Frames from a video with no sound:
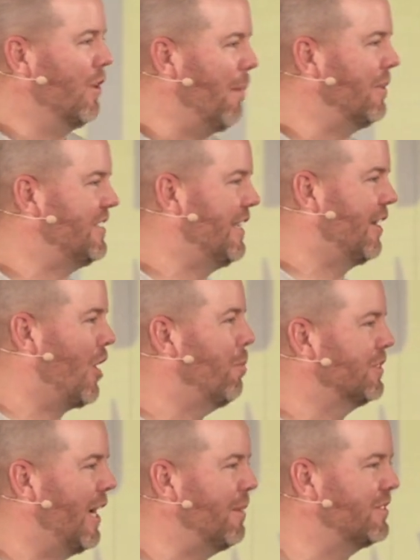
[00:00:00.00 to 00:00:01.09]
And I'm gonna say that a
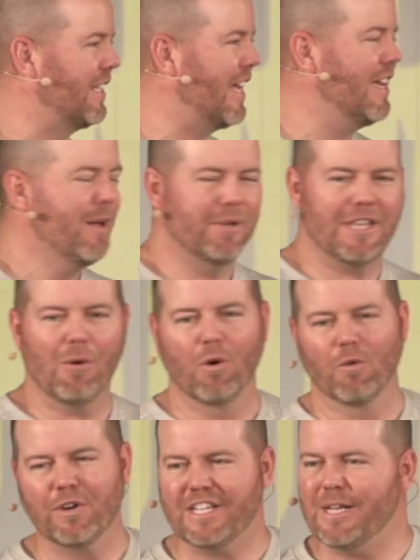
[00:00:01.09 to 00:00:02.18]
couple times today, but that
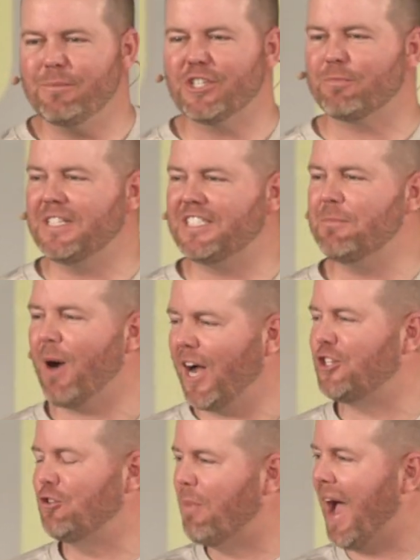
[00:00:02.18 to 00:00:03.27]
word redeemed just means he
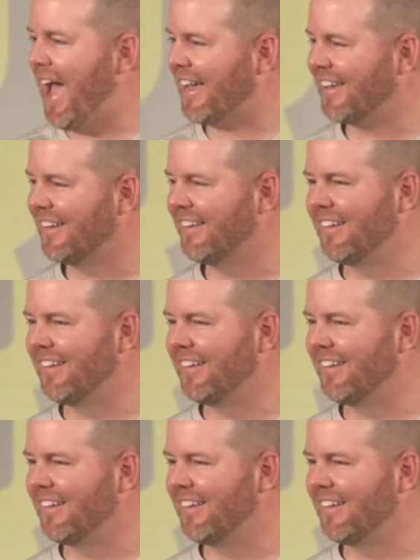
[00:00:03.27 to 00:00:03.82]
bought you back.